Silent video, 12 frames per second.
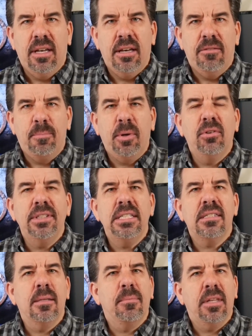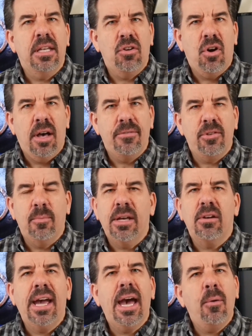of pulling something off, no
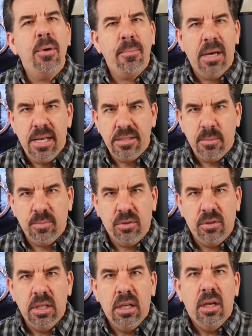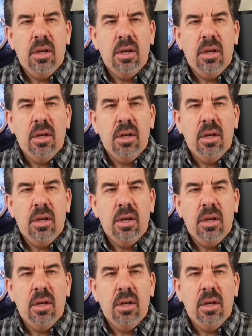matter how impossible